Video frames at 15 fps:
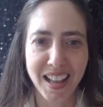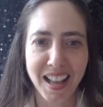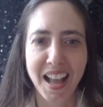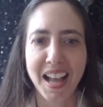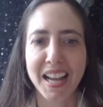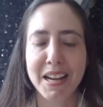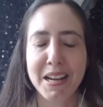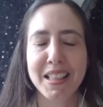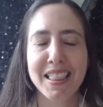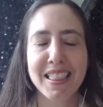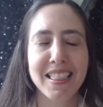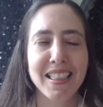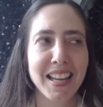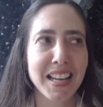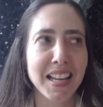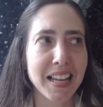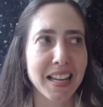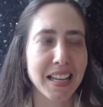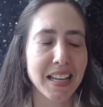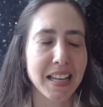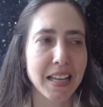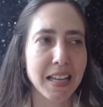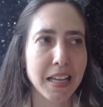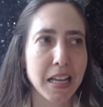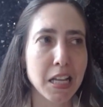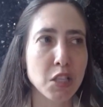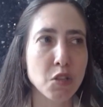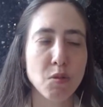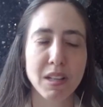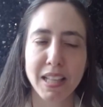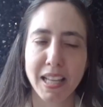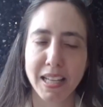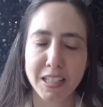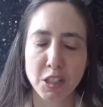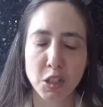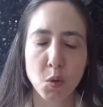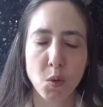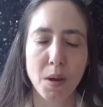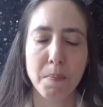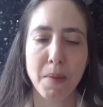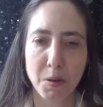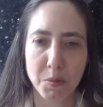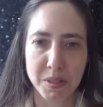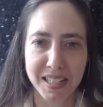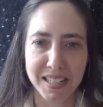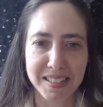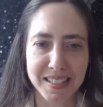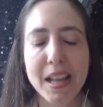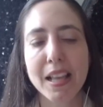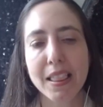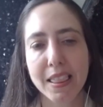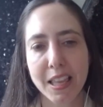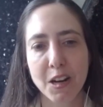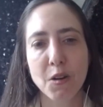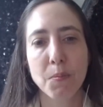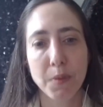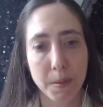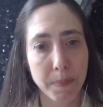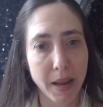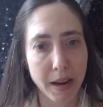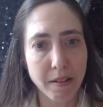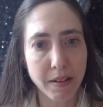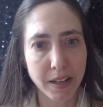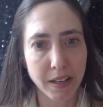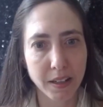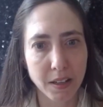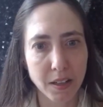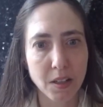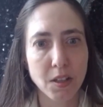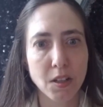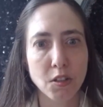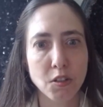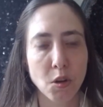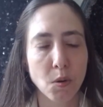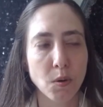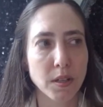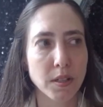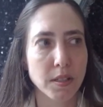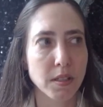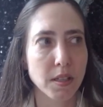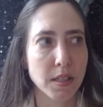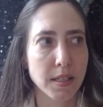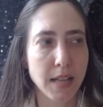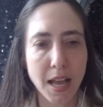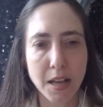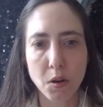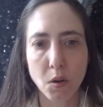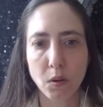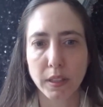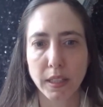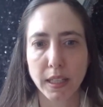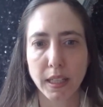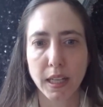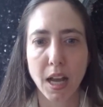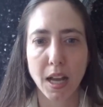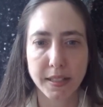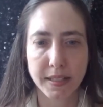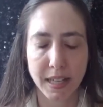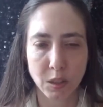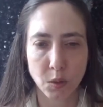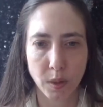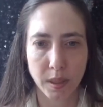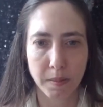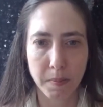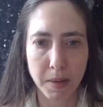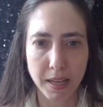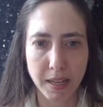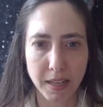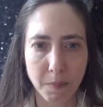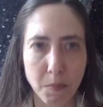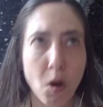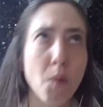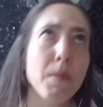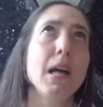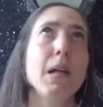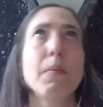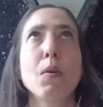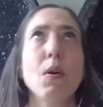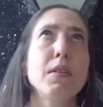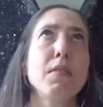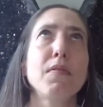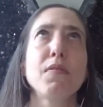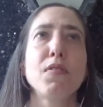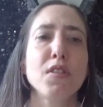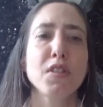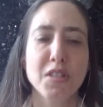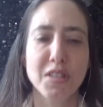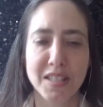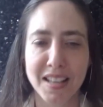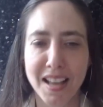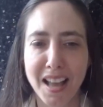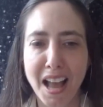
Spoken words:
I think it's related to a mountain, and they're preparing towards not only contact with me. I'm hoping I'll be one of the first.